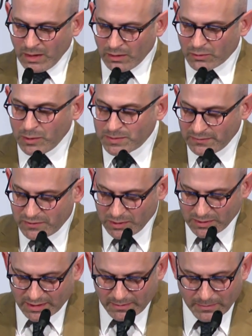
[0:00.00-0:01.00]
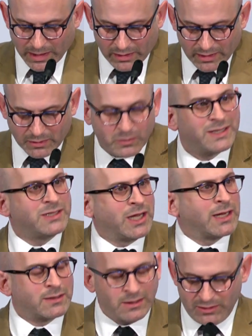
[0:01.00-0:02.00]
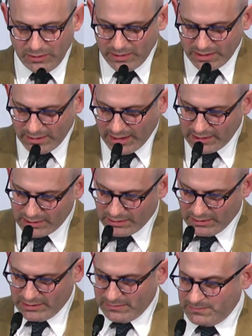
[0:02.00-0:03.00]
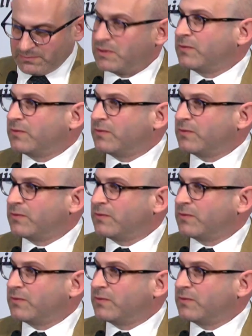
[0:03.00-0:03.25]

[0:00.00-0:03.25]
groups of Jews in America rejected Jewish nationalism.